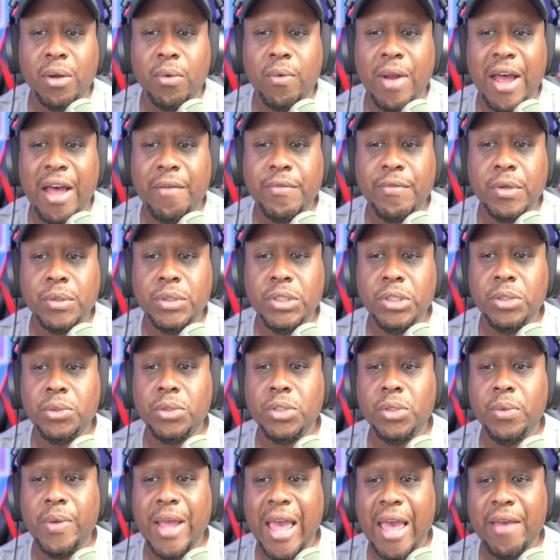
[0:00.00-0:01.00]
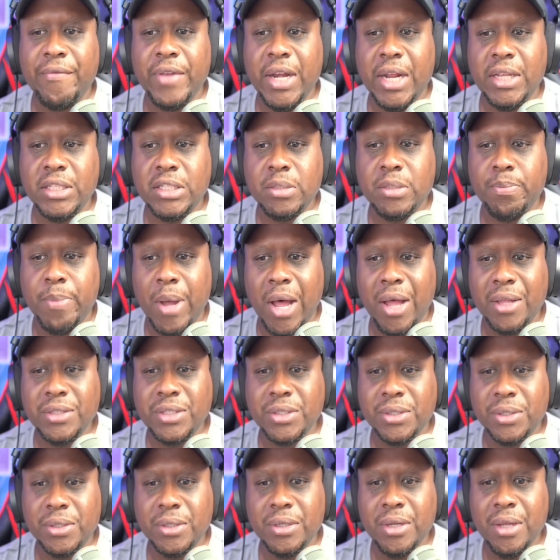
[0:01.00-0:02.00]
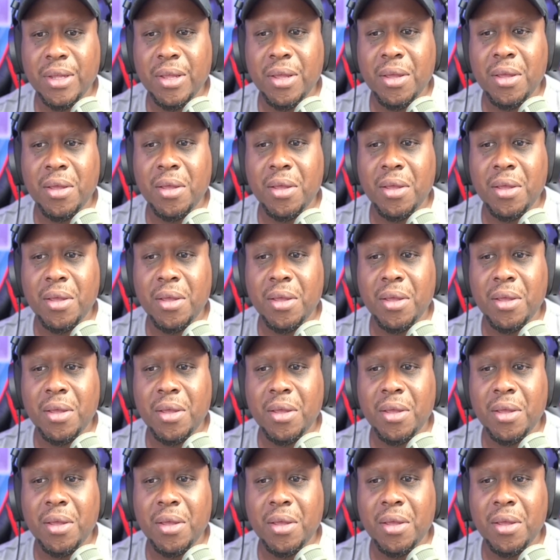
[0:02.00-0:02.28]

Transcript: arrival due to having a sponsor